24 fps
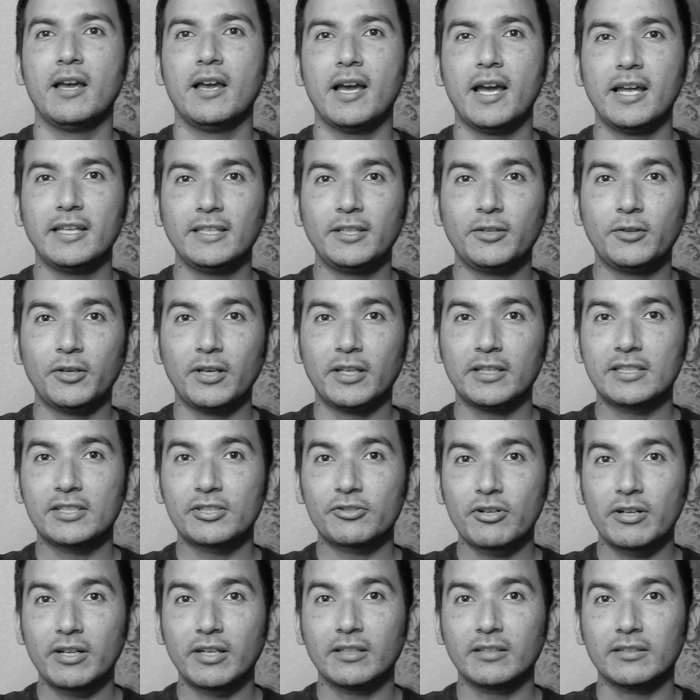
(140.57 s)
need to get
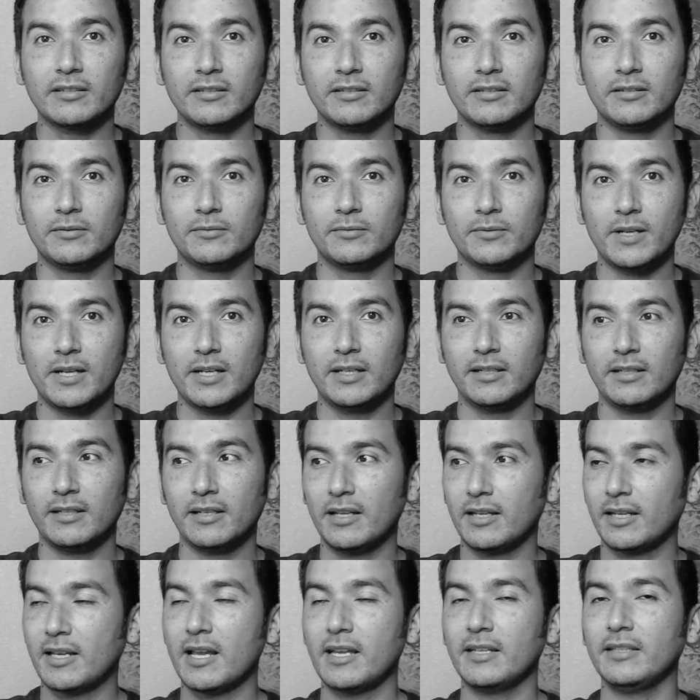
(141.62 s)
strength, right?
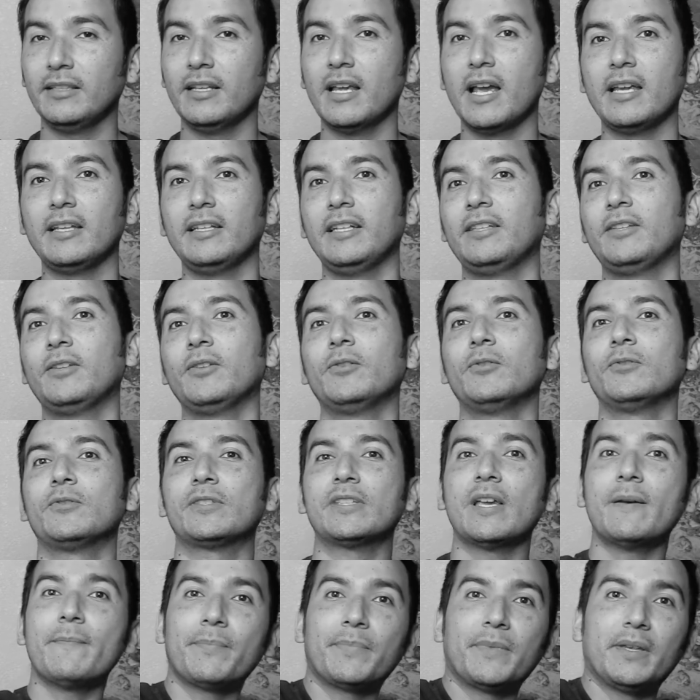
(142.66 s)
Like I need to do
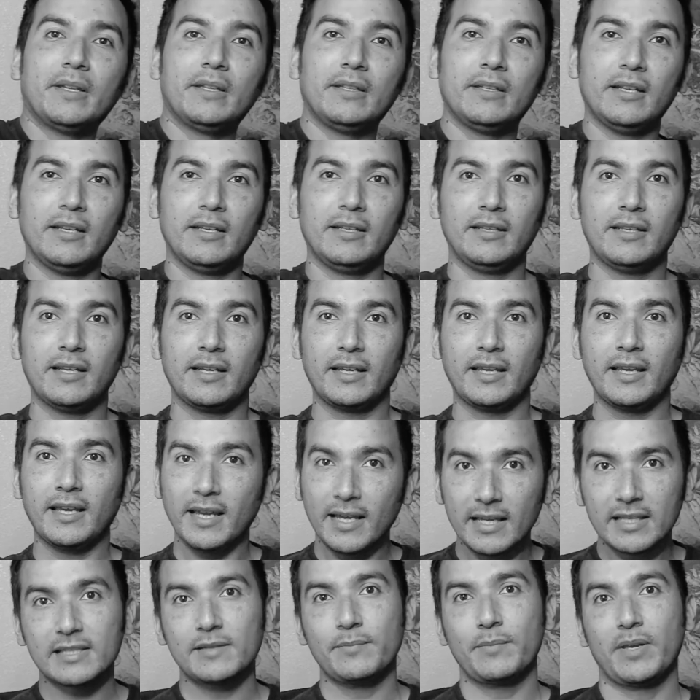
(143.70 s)
something that
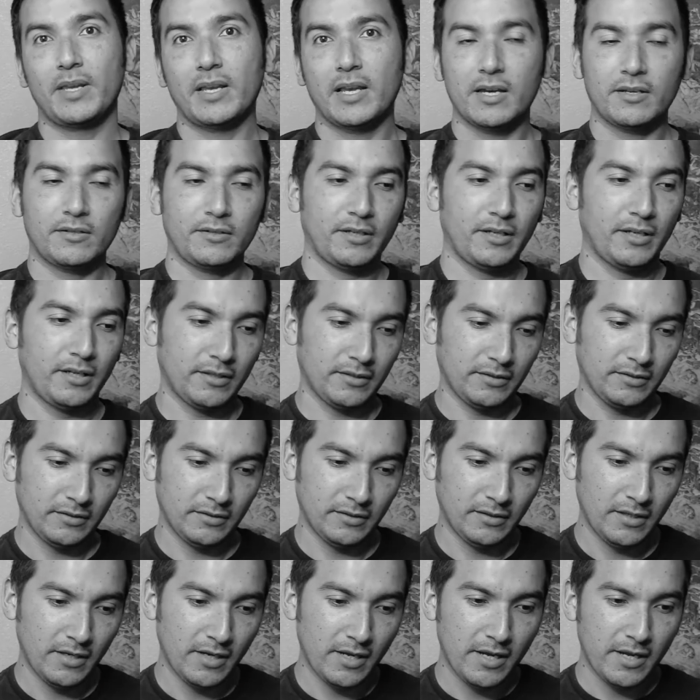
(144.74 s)
gets me out of here.
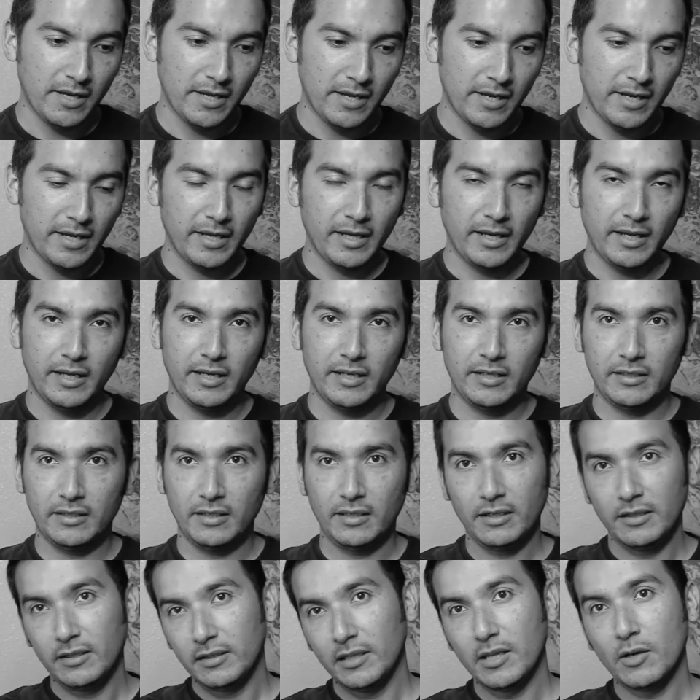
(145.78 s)
And
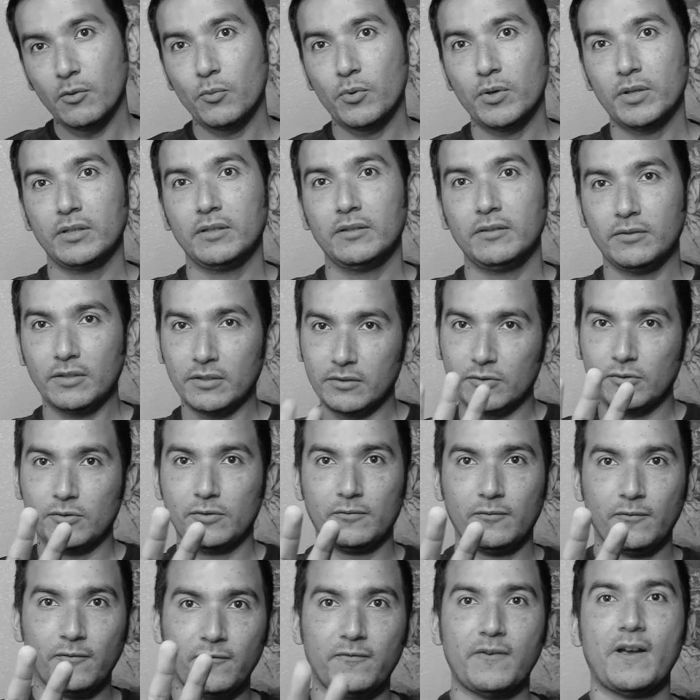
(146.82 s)
those
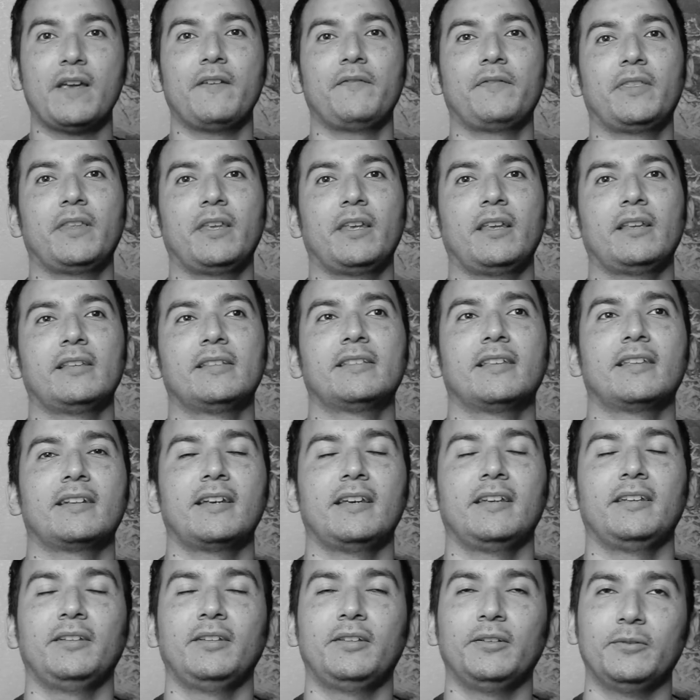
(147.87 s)
five things that
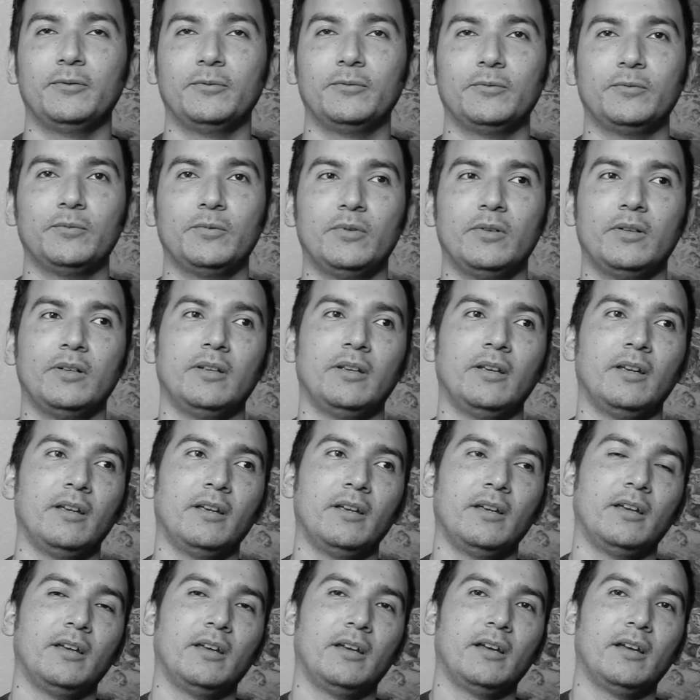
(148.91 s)
I do.
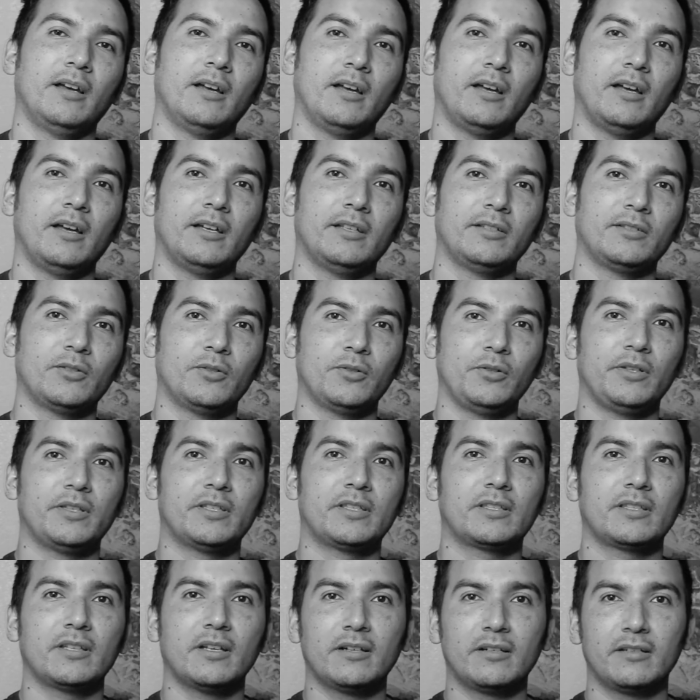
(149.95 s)
So it
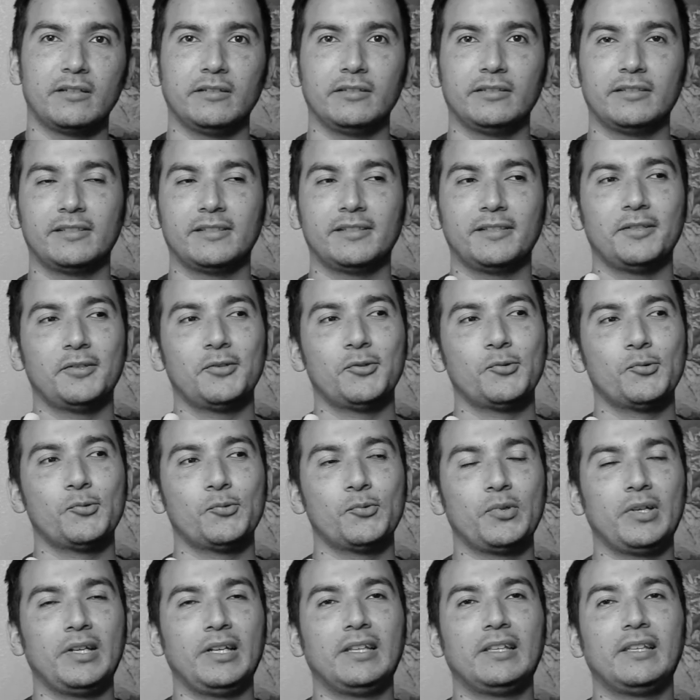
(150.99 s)
starts
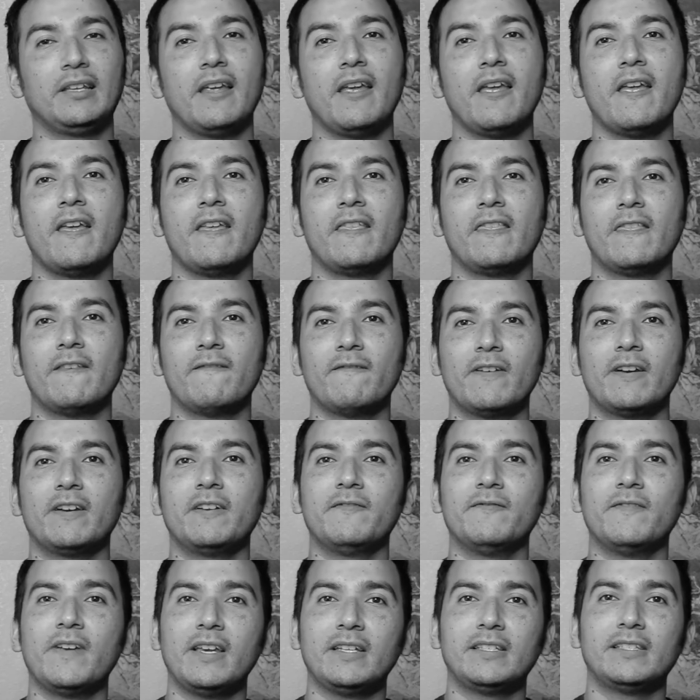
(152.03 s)
with the very
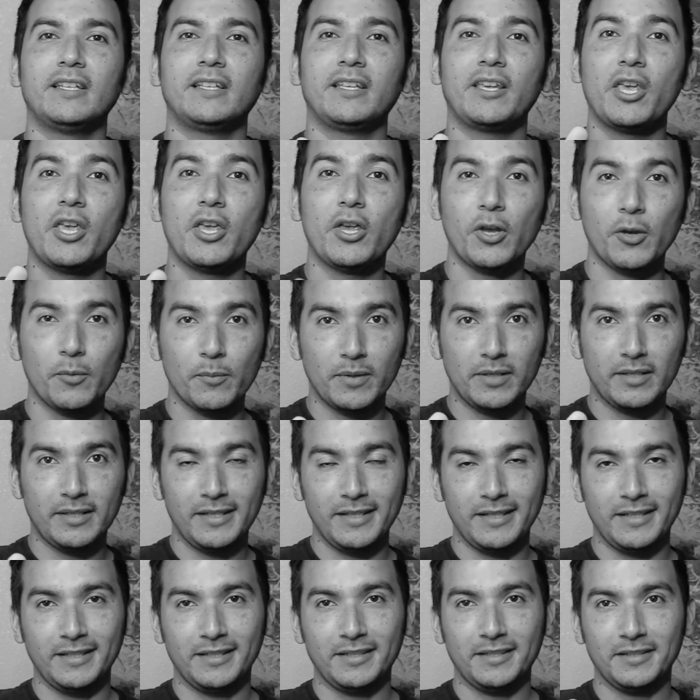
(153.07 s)
basic human
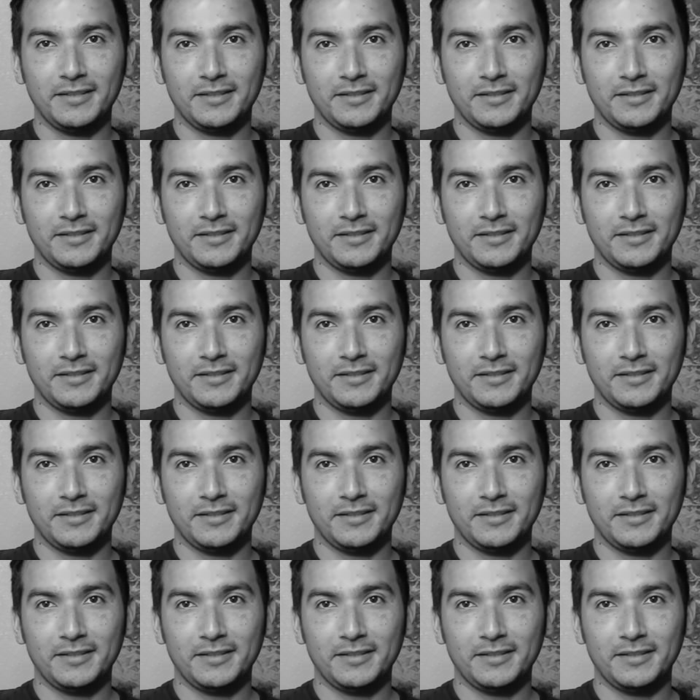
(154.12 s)
need,